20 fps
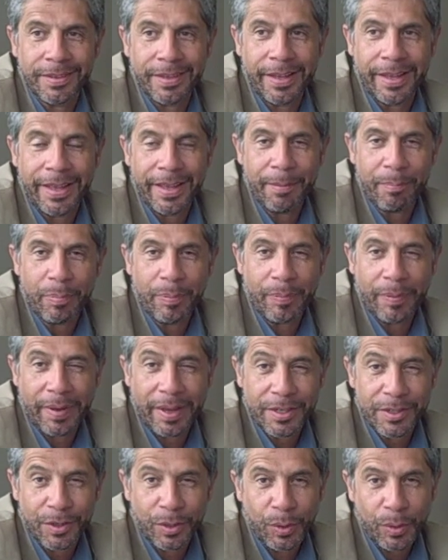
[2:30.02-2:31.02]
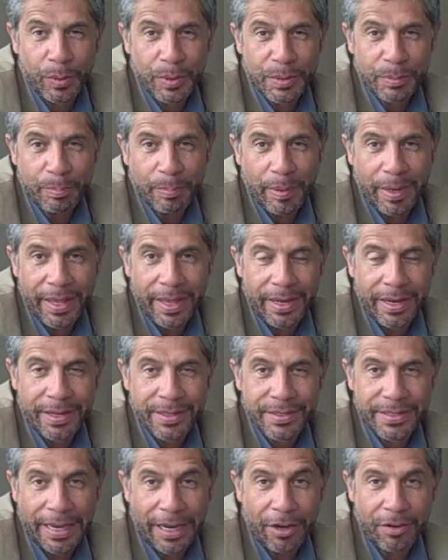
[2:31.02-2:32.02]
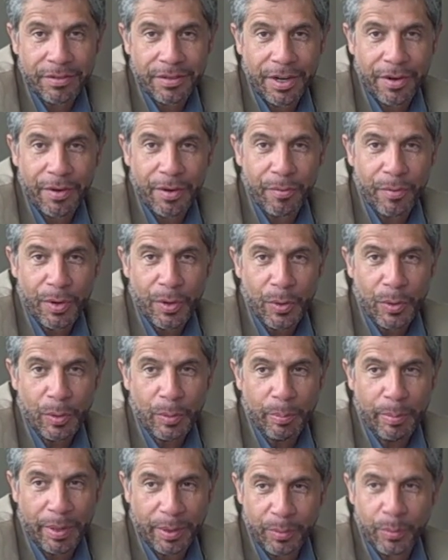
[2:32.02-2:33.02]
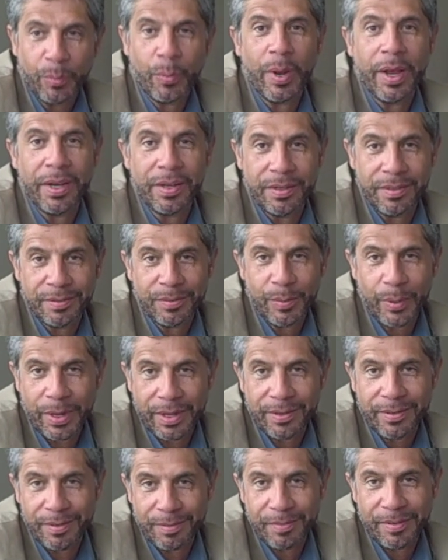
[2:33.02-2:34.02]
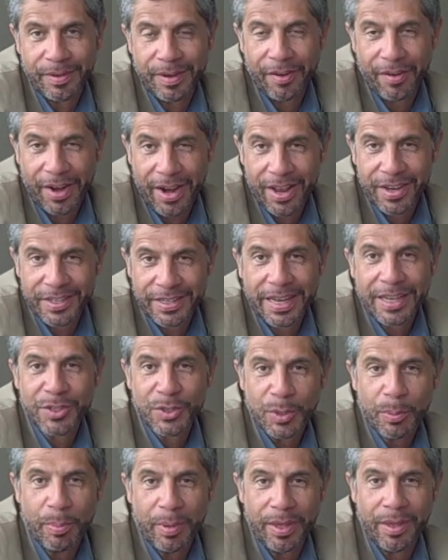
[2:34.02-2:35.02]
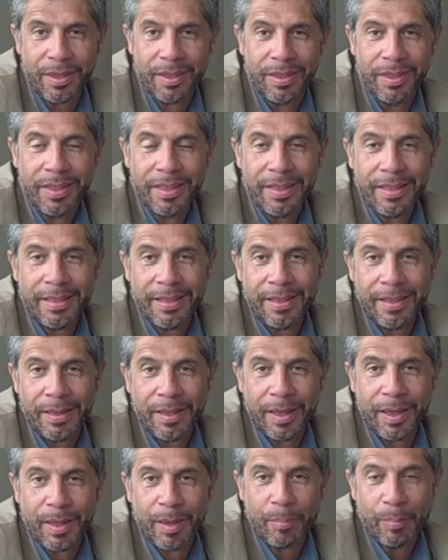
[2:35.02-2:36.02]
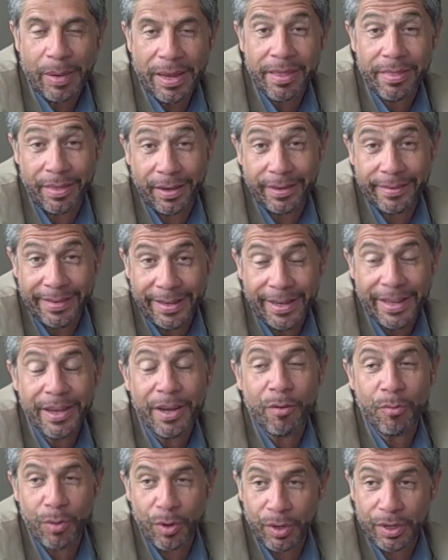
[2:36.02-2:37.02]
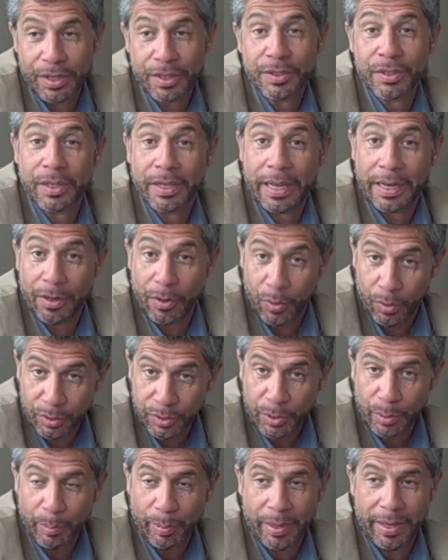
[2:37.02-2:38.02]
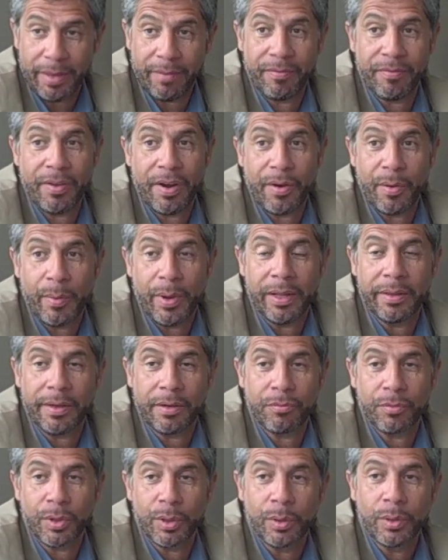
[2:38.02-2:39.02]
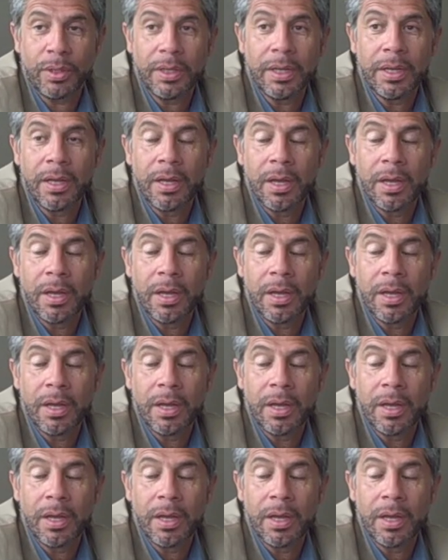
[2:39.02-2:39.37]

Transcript: it has always played a secondary role, but when Grenache has to be play the leading role, it can also play very well that role.